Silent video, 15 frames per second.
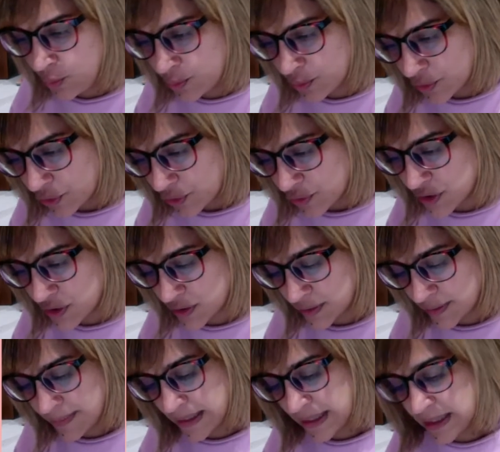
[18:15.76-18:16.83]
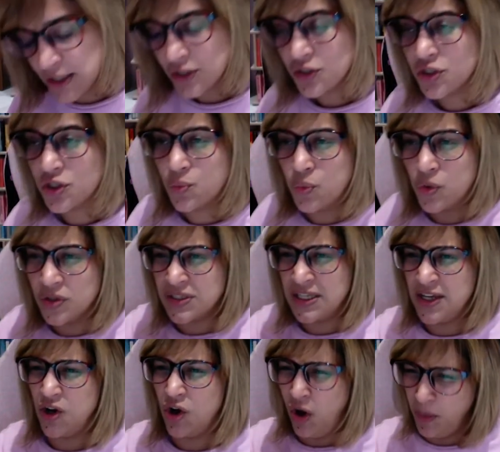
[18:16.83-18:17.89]
root. So what's
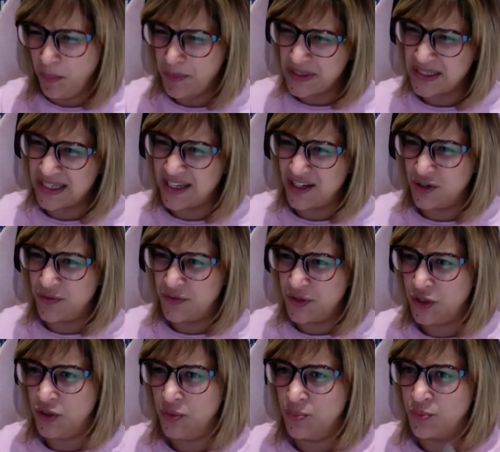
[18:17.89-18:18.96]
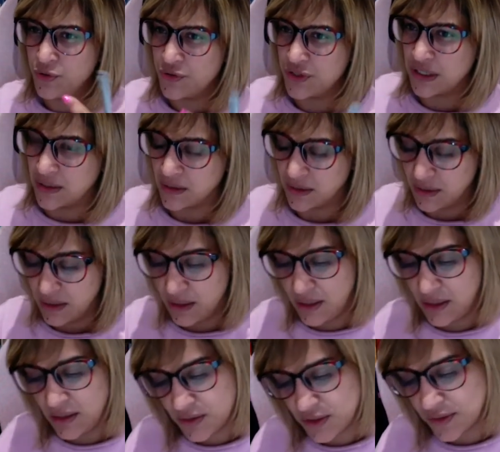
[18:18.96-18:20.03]
the opposite of cube rooting?
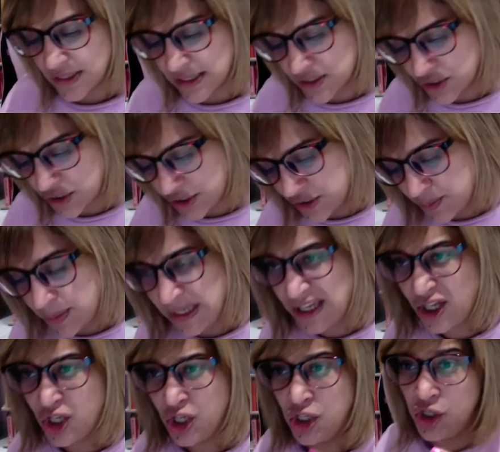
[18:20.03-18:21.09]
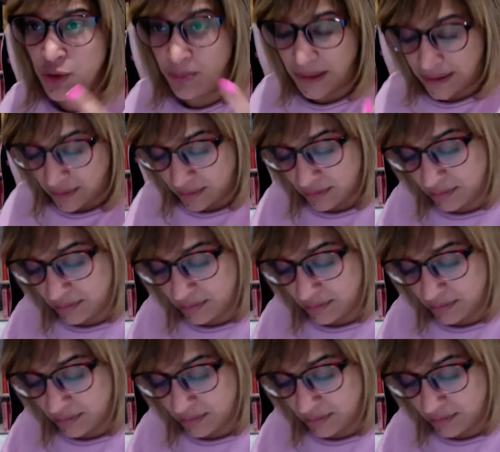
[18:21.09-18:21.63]
So that's going to be cubing.